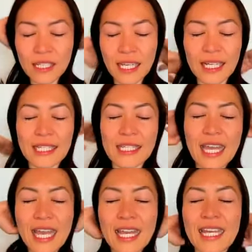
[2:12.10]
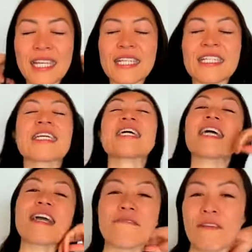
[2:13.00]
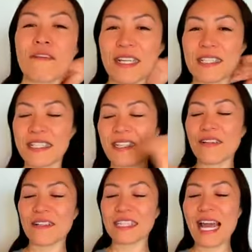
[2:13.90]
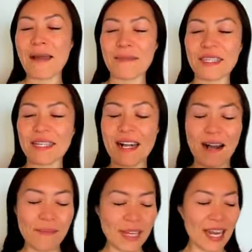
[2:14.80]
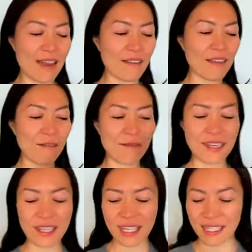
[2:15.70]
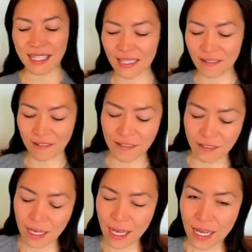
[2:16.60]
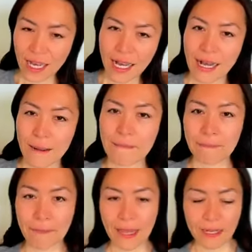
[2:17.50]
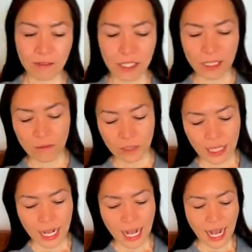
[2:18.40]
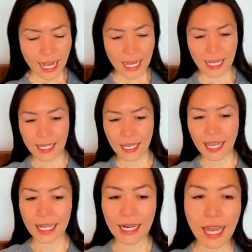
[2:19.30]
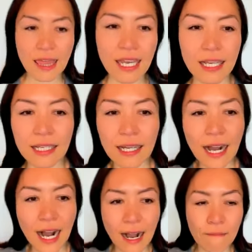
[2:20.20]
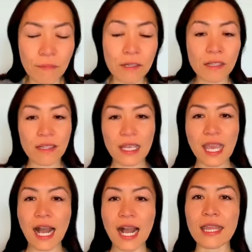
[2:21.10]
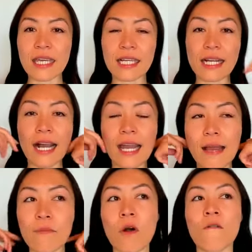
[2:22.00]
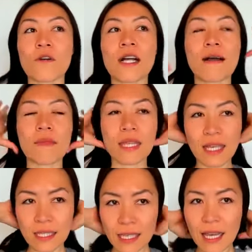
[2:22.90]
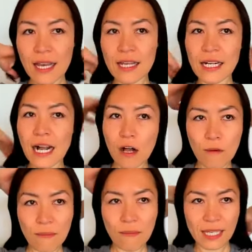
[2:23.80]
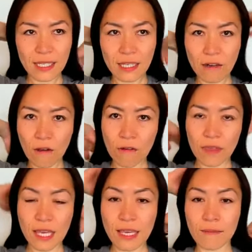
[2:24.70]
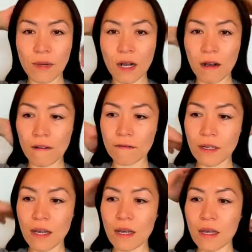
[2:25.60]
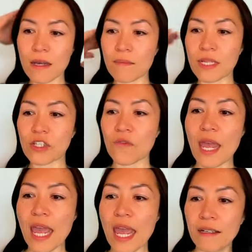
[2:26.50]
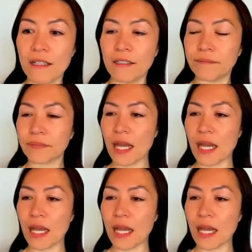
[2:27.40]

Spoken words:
like a sage. And feel free to type in the comment how you're feeling too. Energy is really high, and I think personally, I think I am overcoming this karmic, theme of betrayal.